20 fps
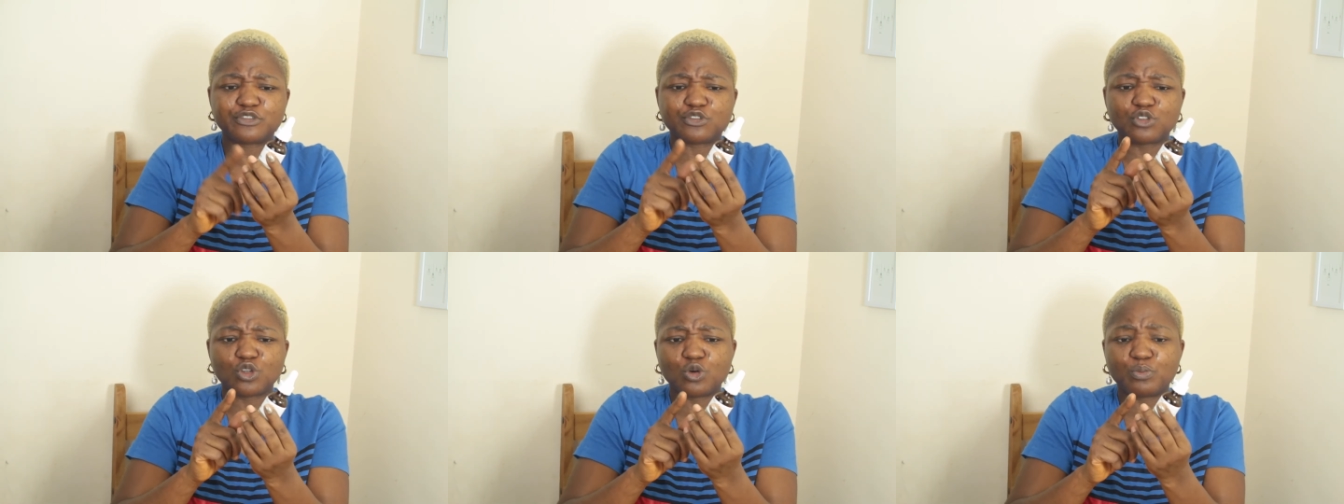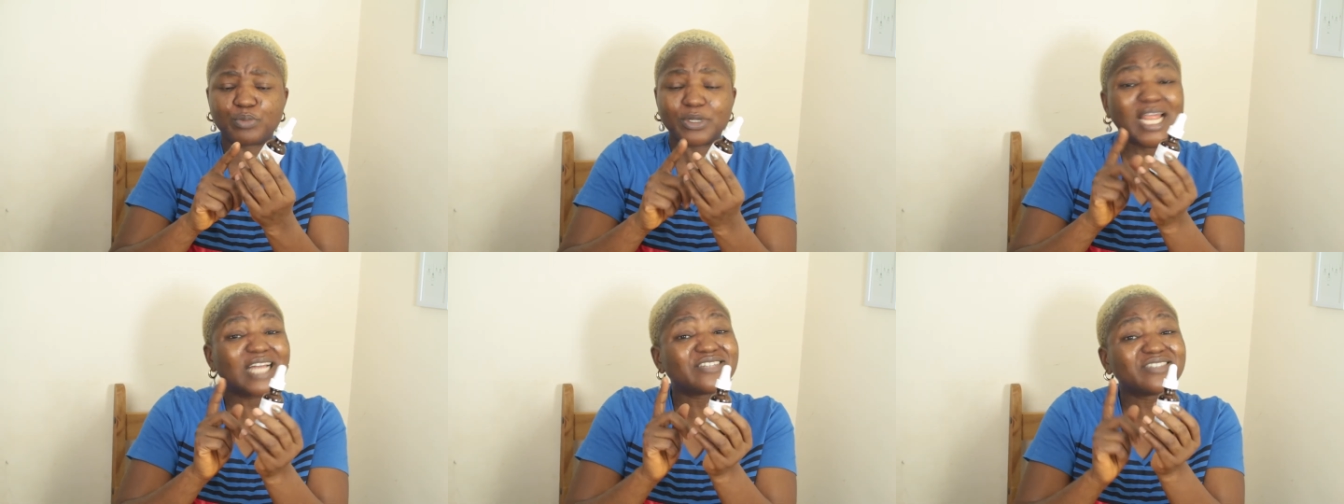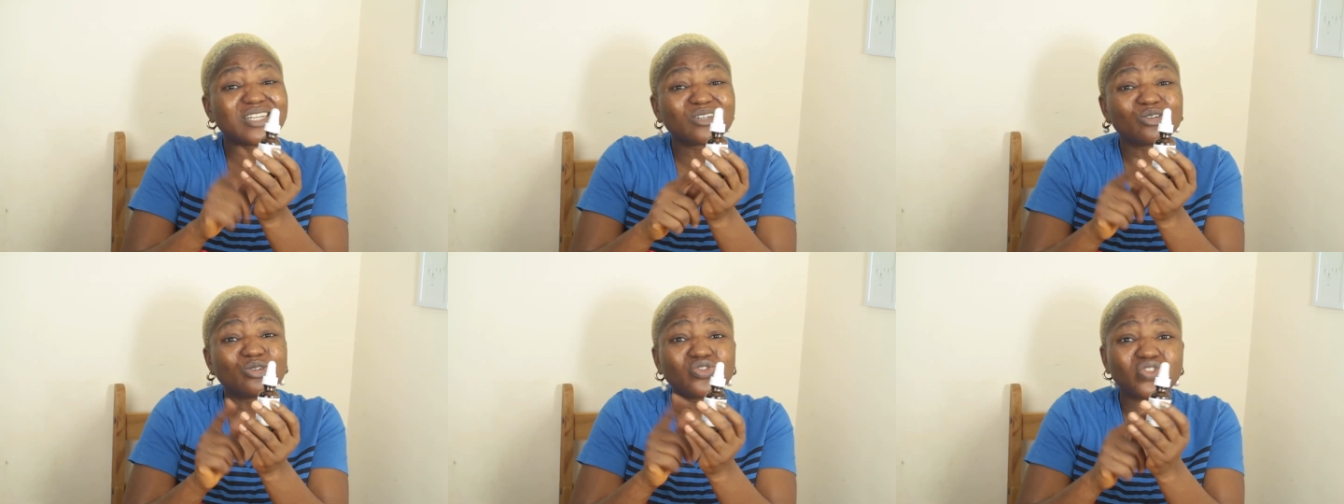So, but that's
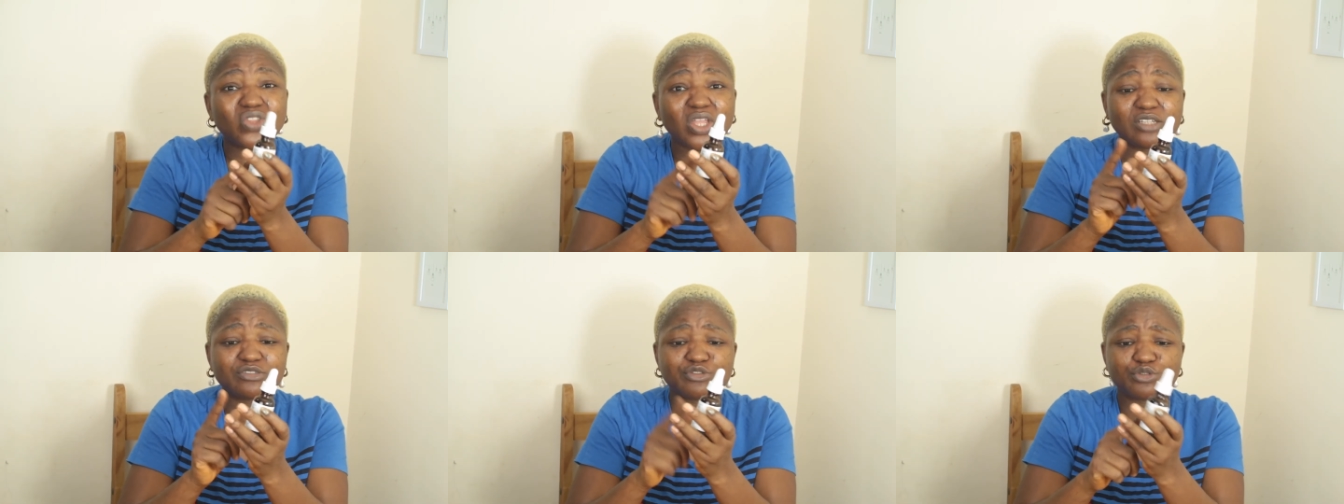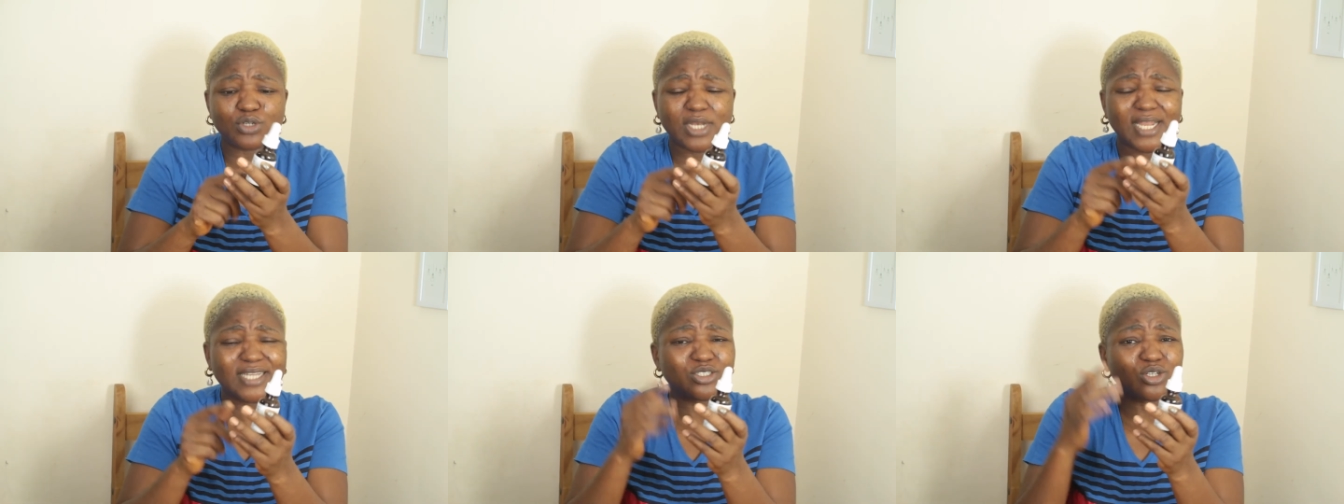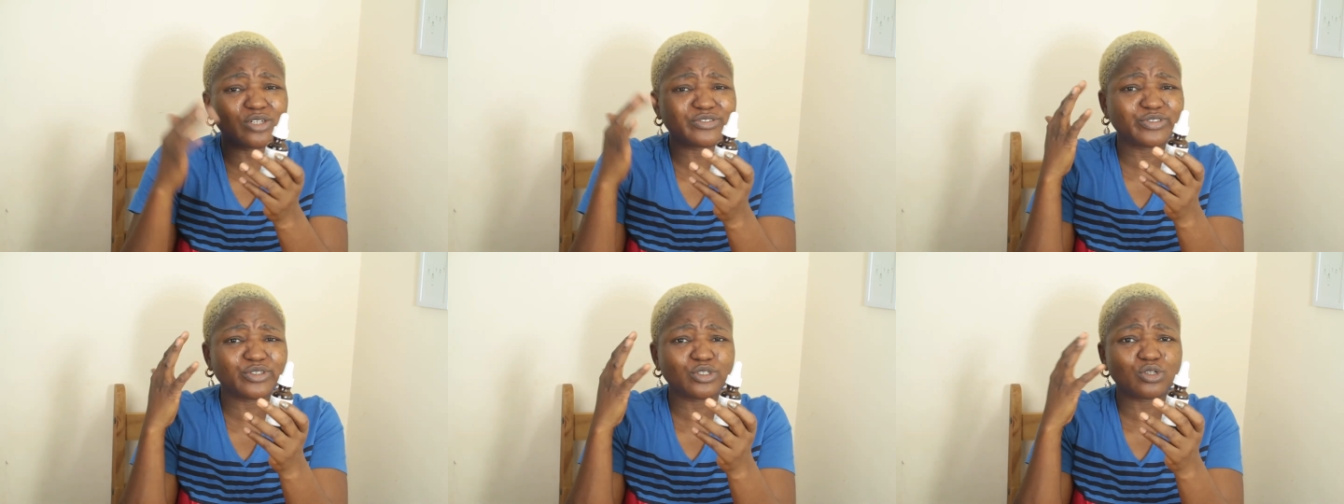a good thing, so that it
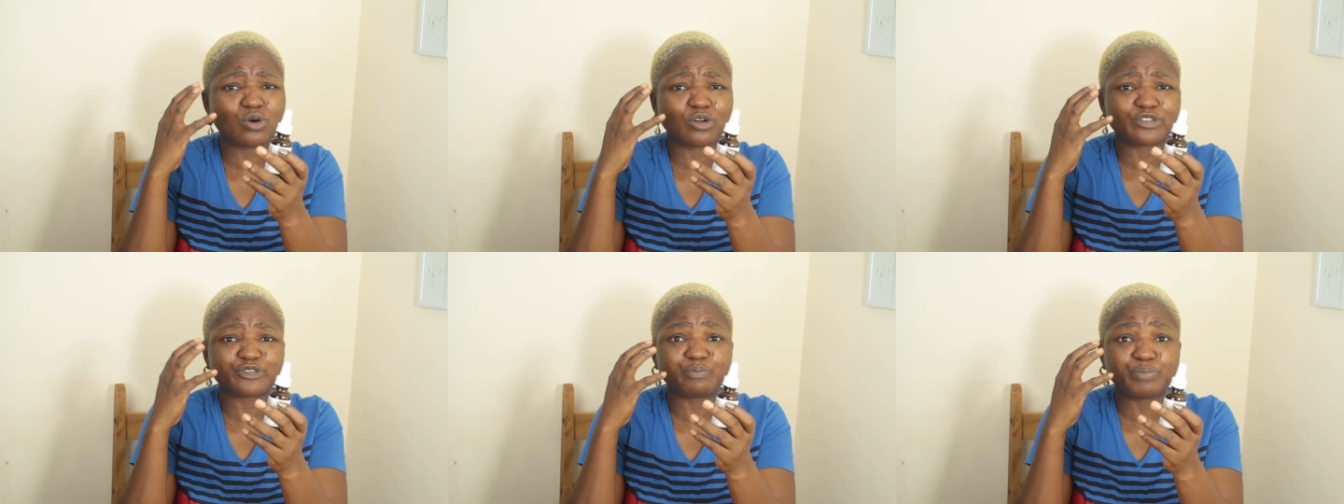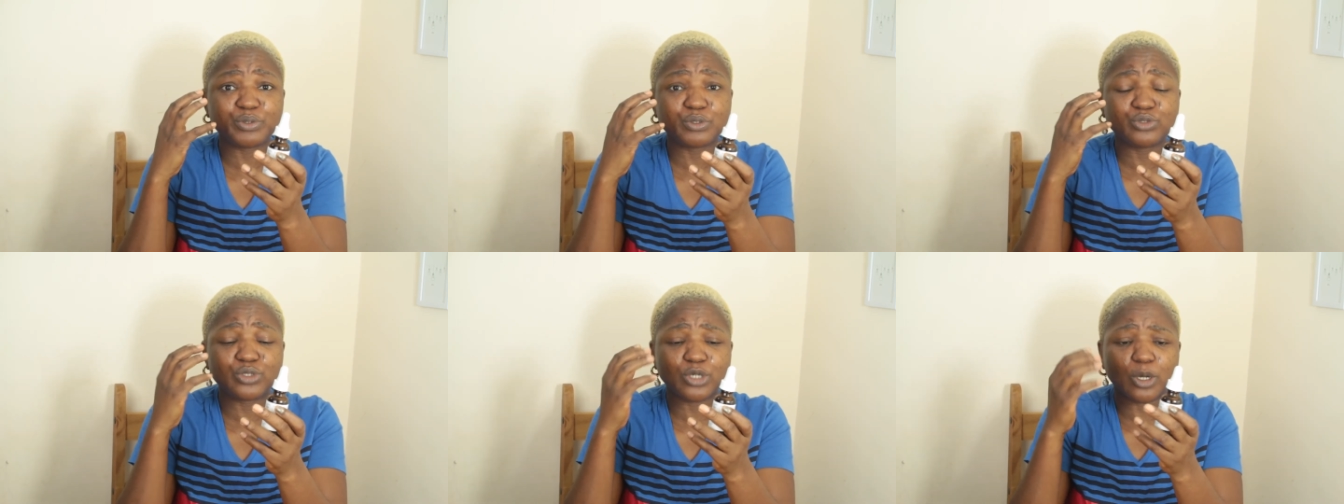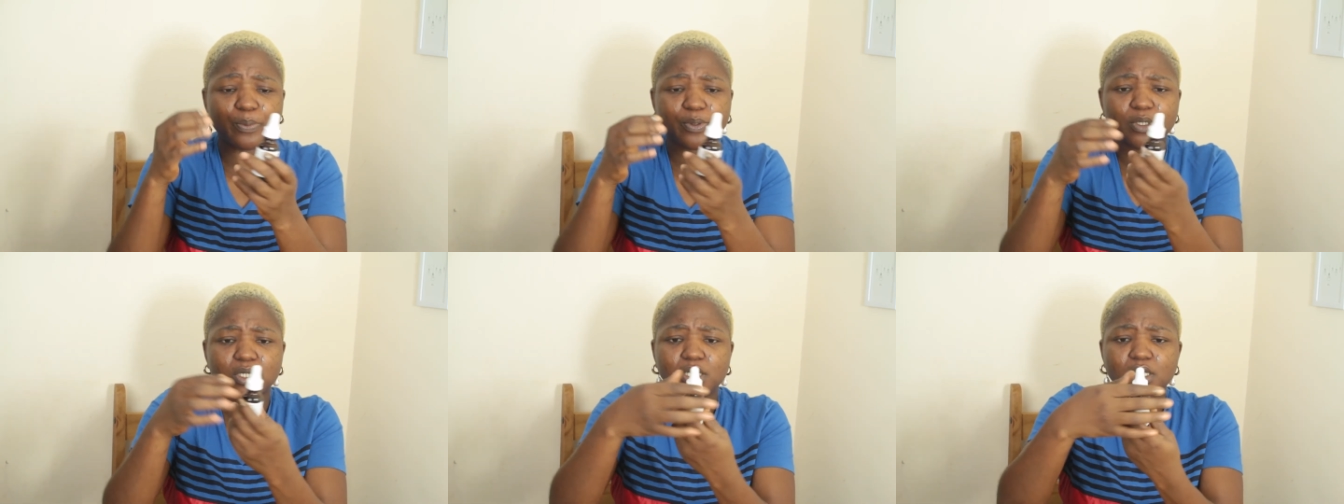doesn't cause
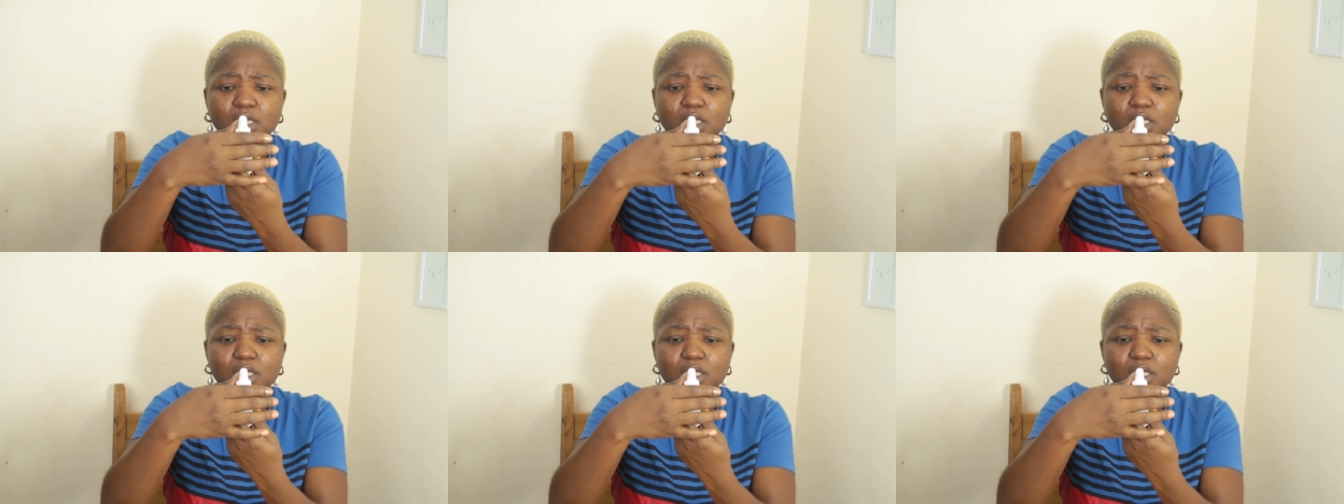build-up.